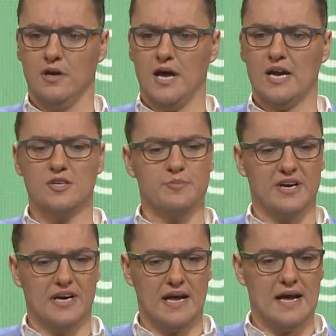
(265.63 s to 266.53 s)
And it's been a
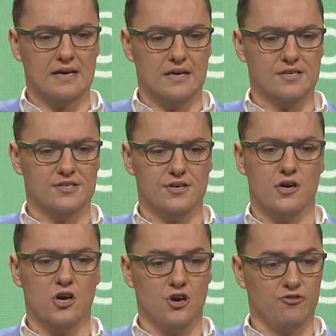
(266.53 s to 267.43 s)
catalyst
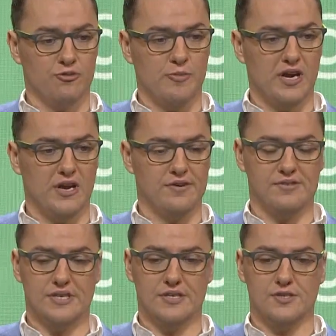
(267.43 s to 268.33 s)
for my life
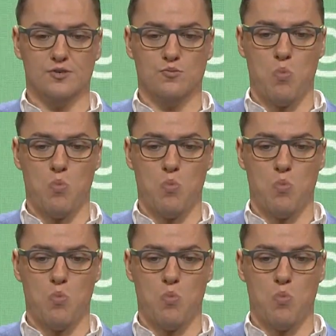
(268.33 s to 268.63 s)
since.